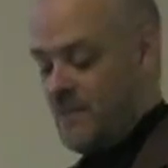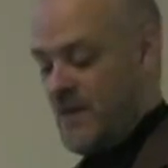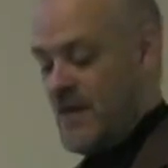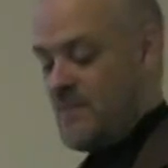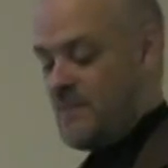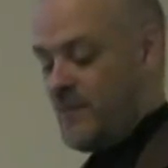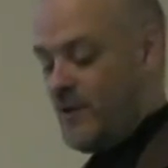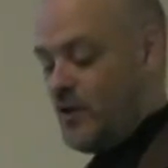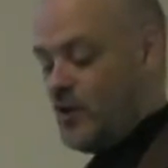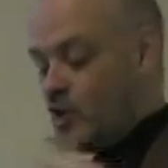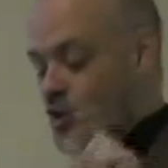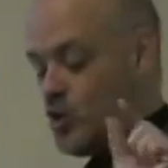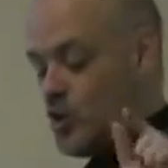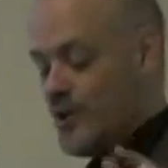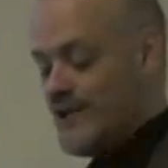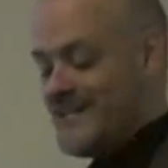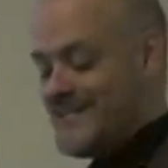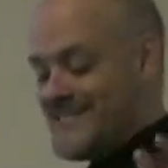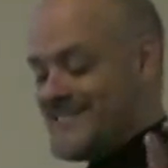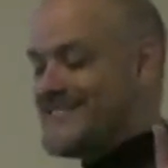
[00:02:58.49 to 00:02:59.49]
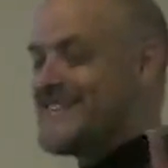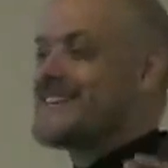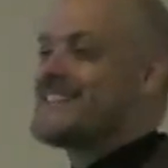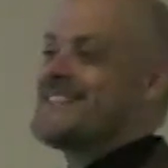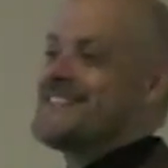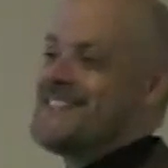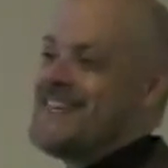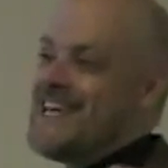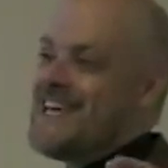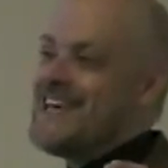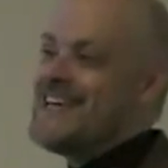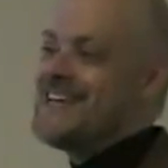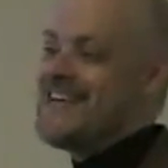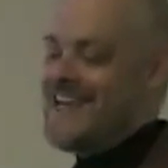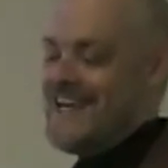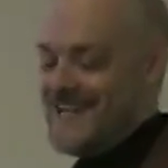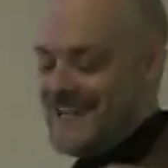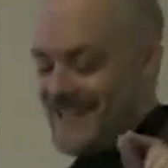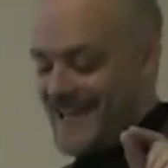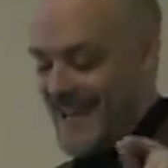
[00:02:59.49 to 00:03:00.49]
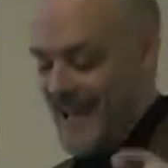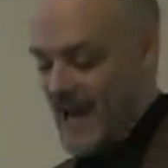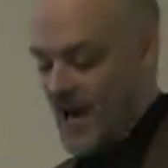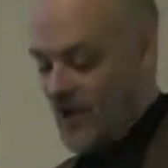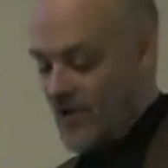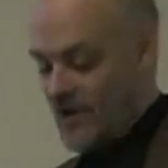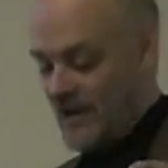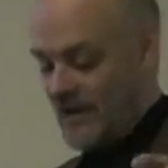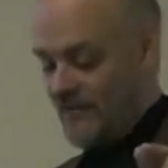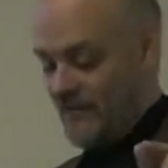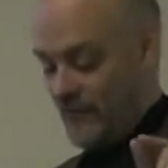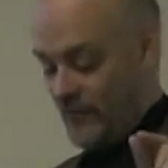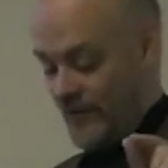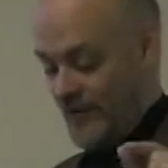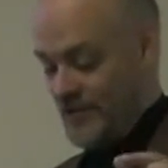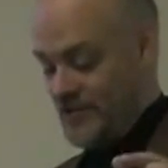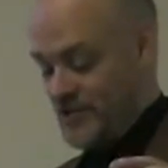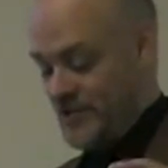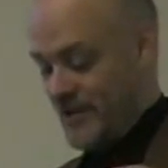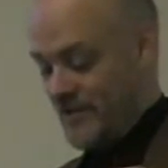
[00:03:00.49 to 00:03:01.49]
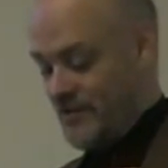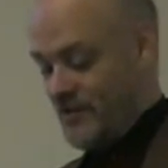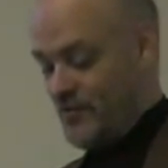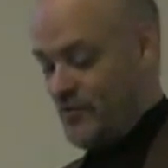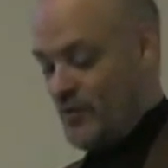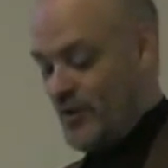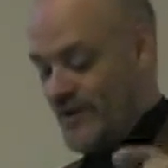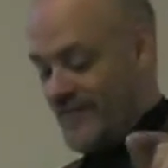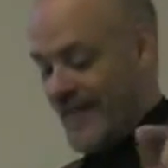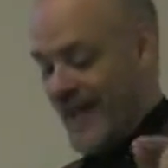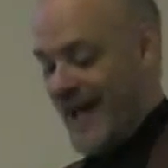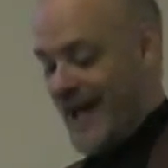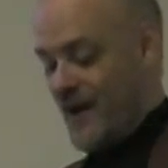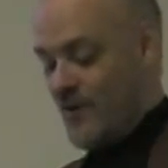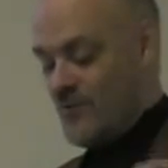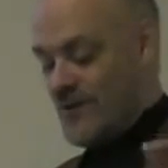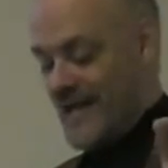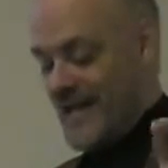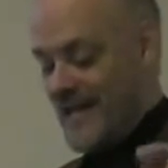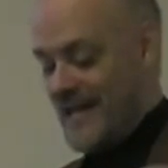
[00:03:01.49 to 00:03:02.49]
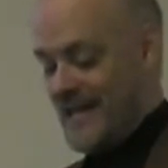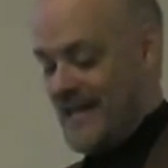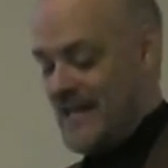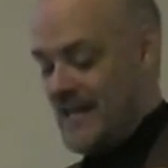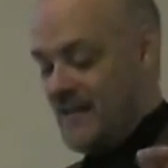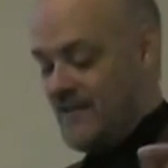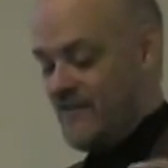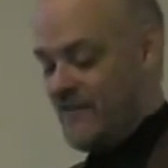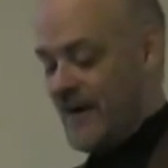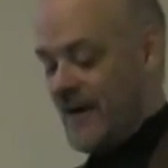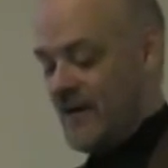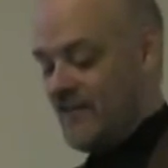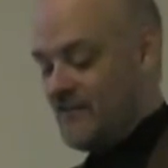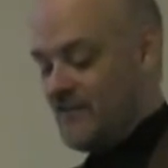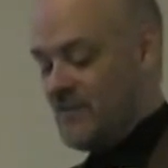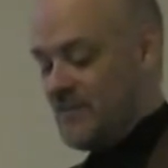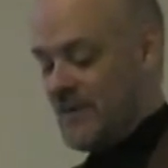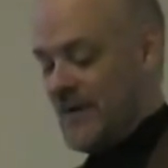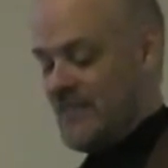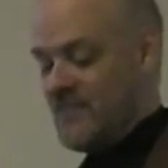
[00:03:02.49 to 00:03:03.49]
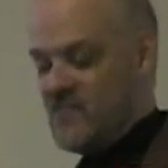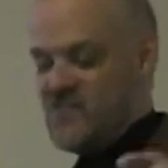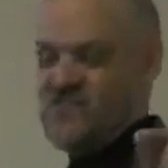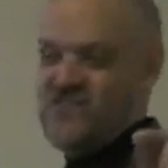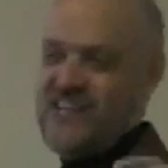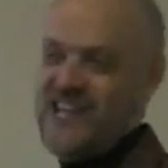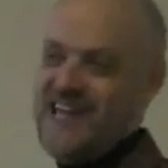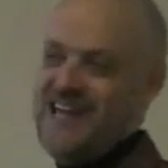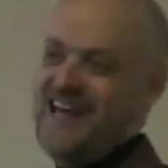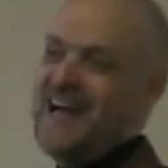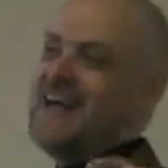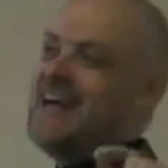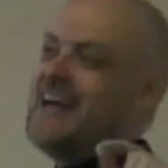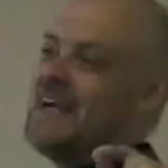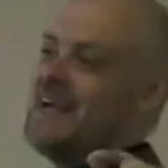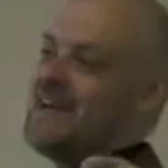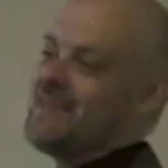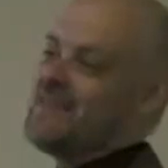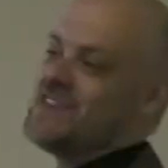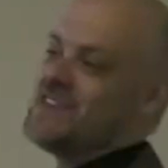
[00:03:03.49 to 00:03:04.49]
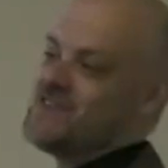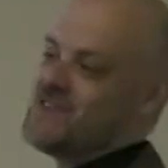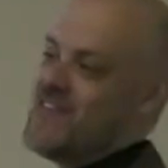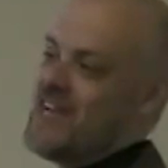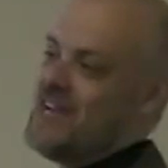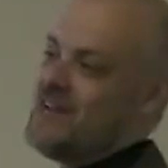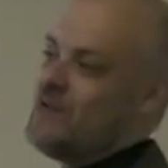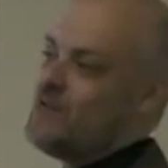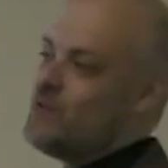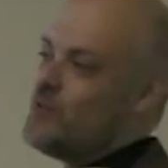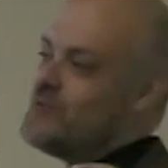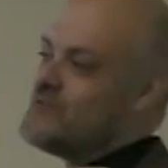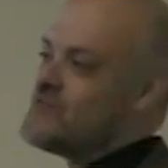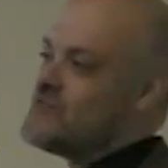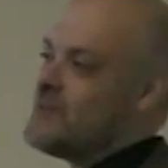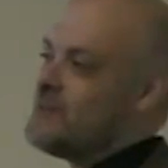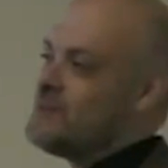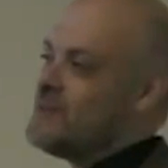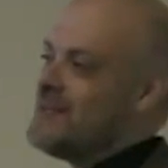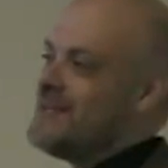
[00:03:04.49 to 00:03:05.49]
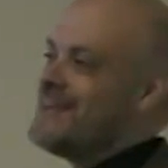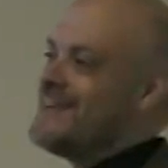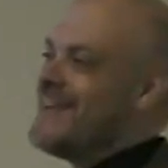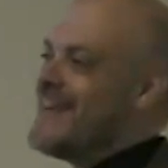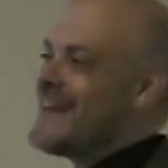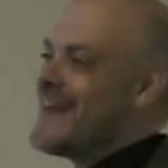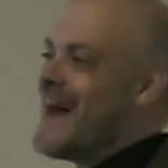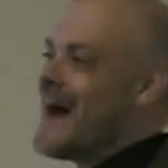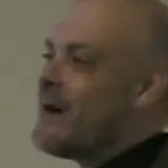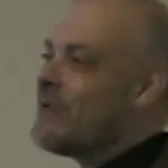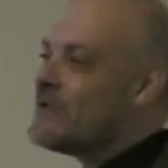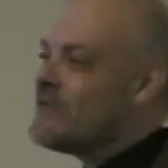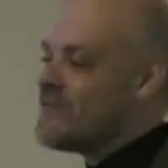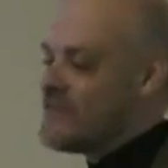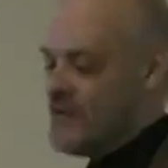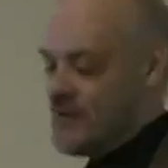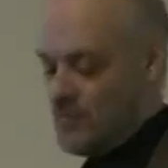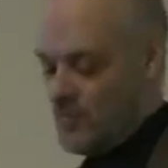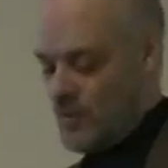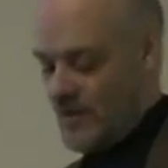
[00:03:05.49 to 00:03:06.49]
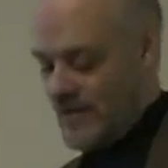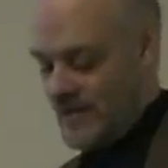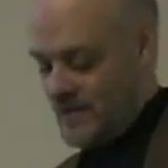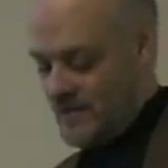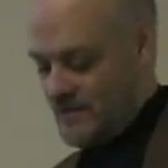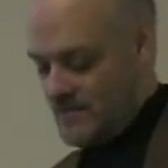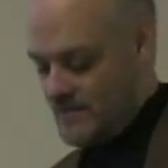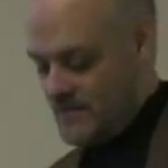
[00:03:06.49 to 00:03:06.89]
people could succeed in caring for each other without any involvement by the state if the state would simply get out of their way.